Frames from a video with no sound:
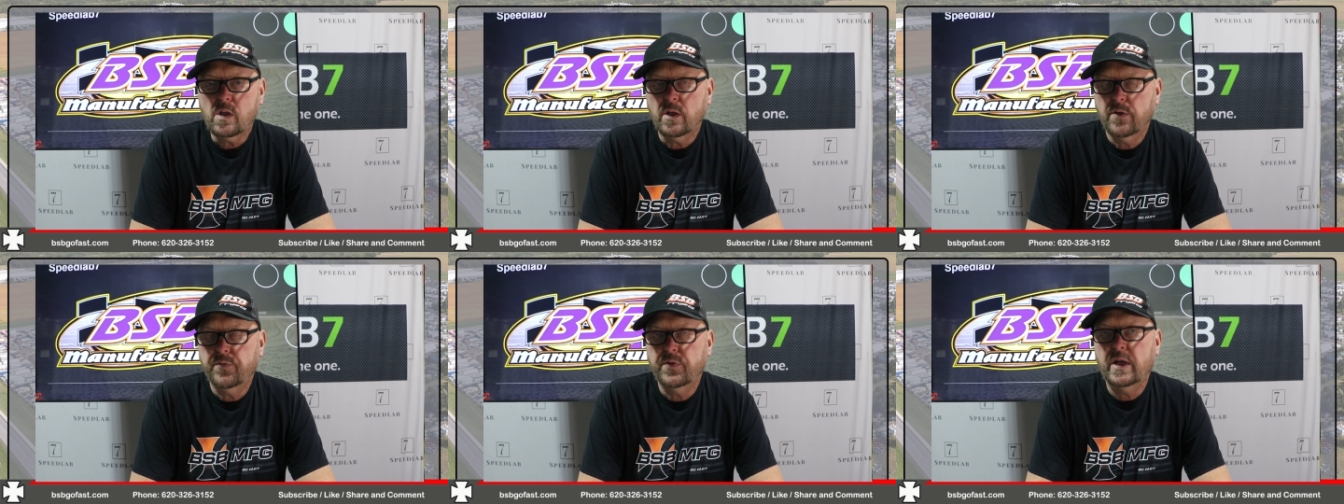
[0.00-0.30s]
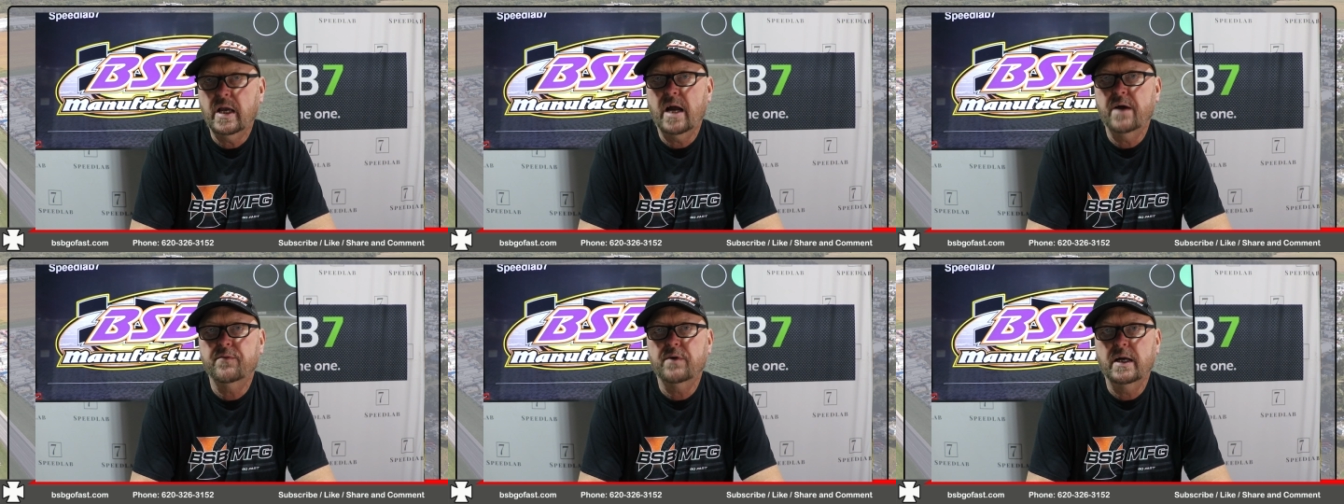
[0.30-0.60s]
If
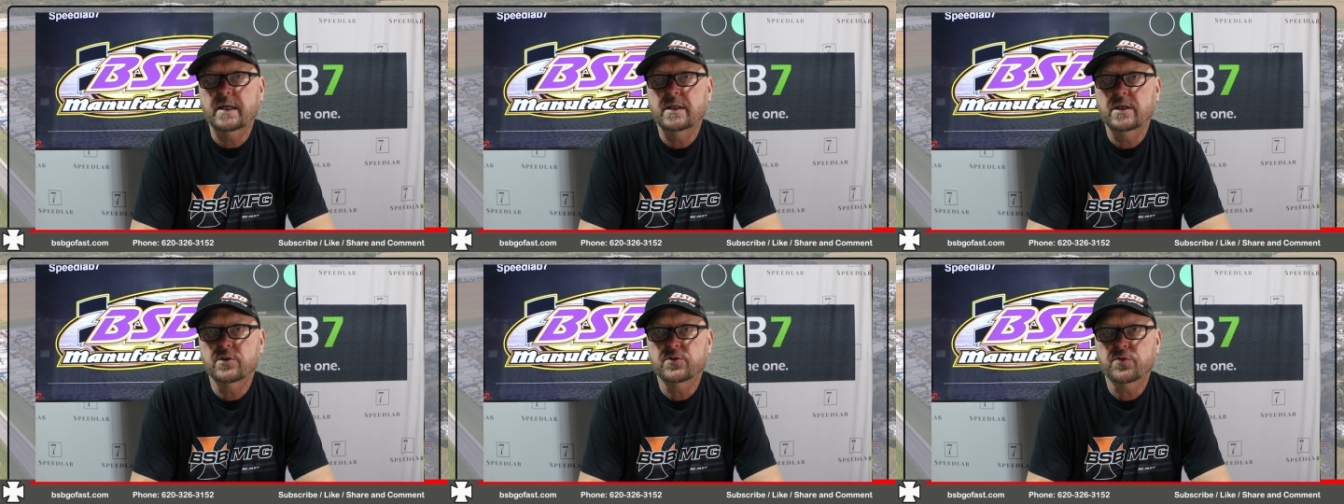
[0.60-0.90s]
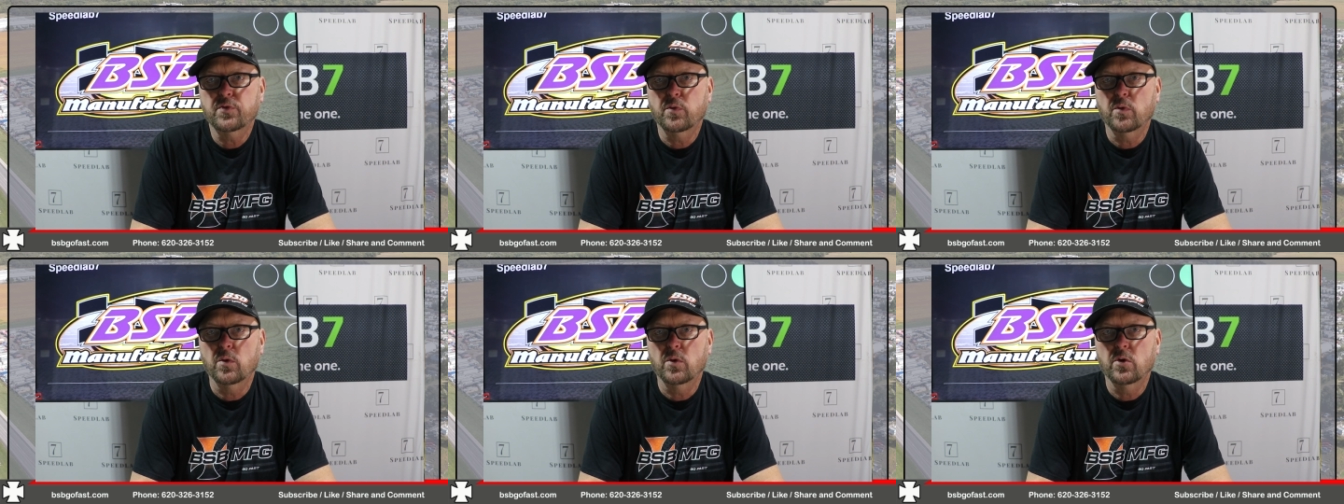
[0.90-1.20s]
you have
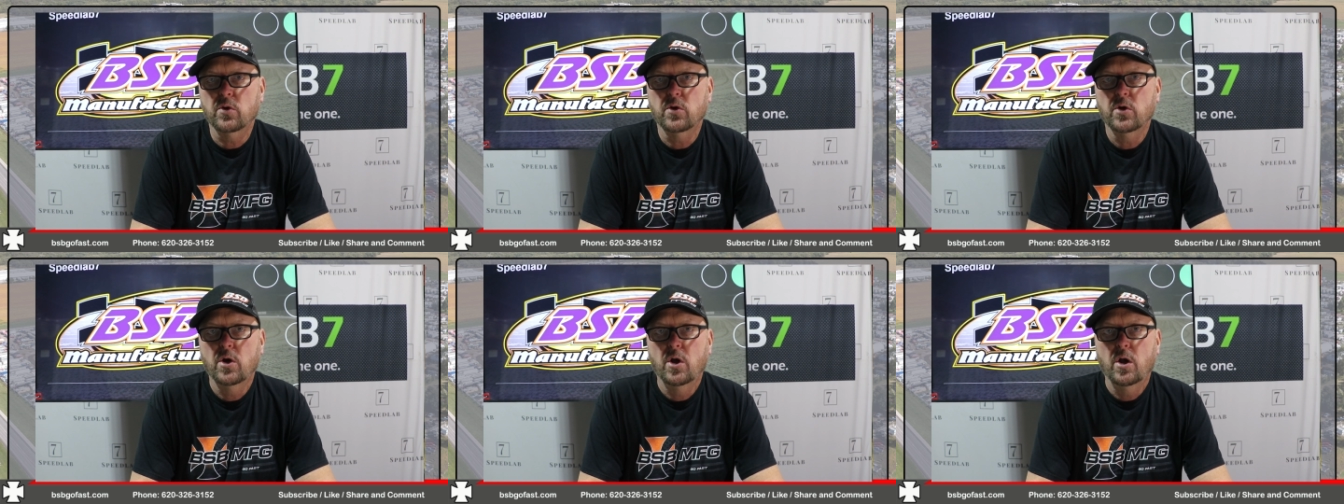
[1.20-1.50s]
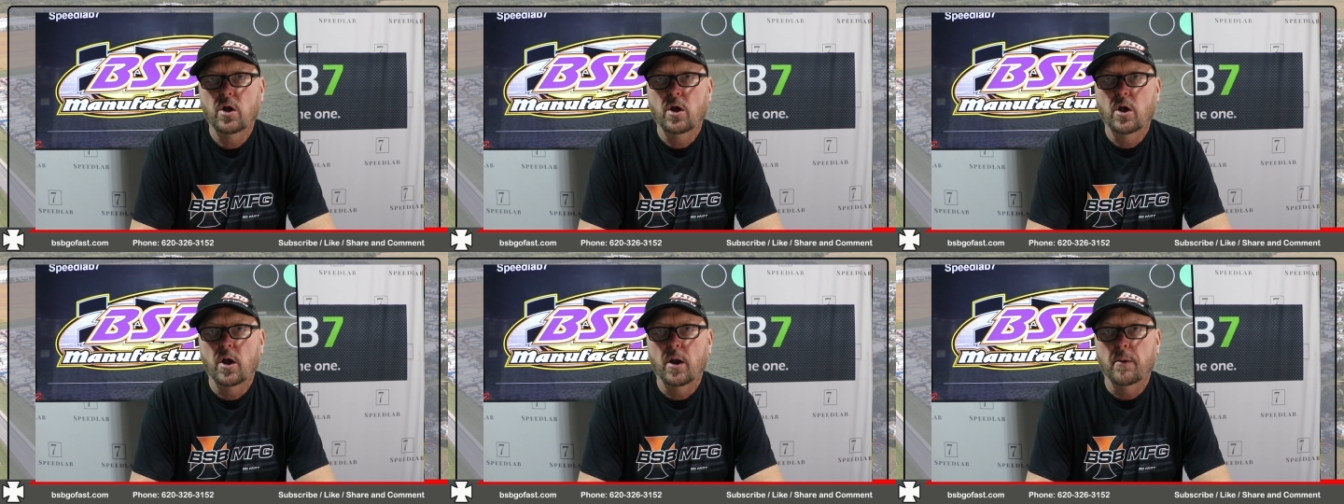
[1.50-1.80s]
ideas for
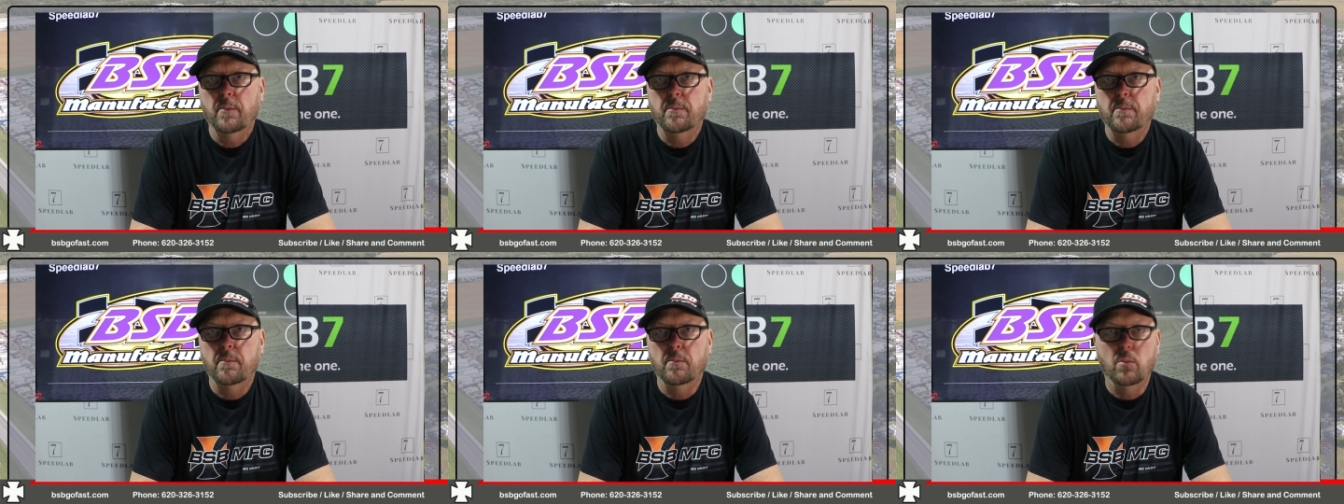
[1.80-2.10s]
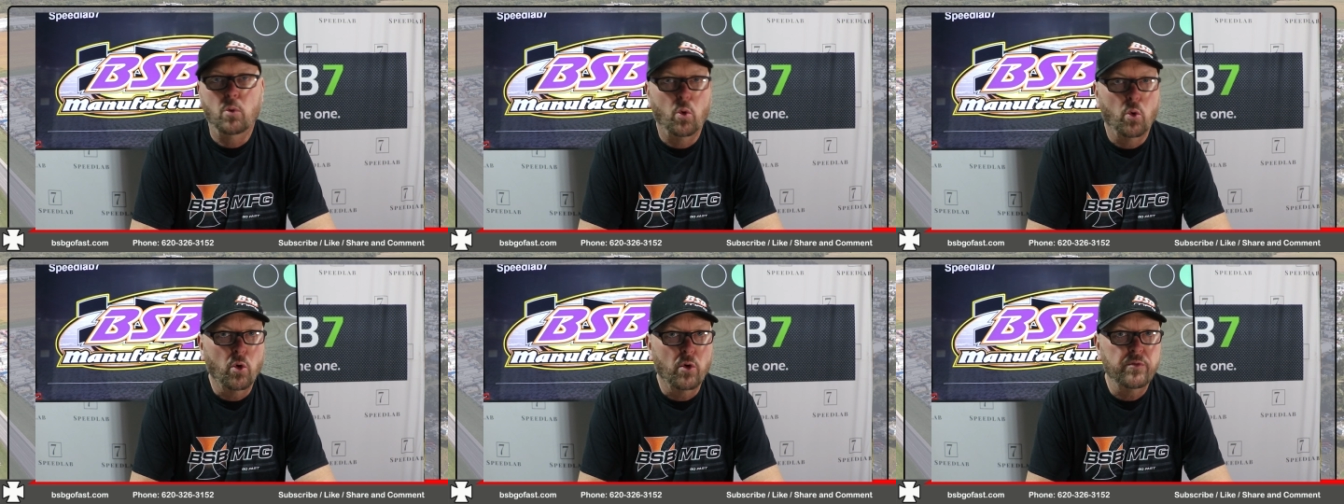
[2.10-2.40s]

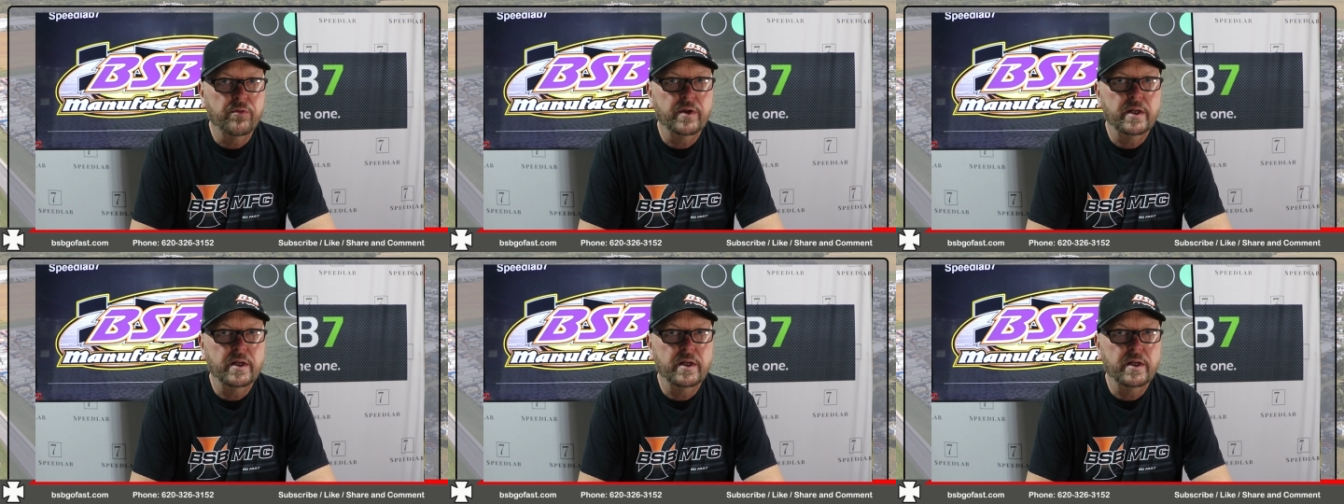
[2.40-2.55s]
more